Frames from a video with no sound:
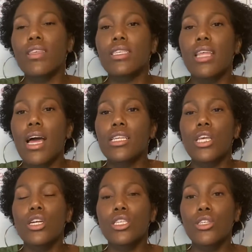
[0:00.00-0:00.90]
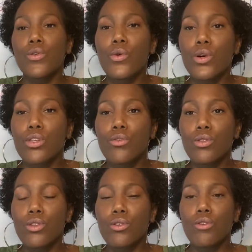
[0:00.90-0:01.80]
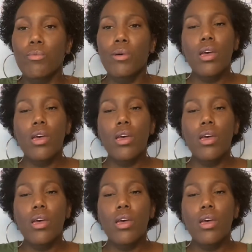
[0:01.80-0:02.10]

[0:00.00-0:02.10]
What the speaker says: slides are still on YouTube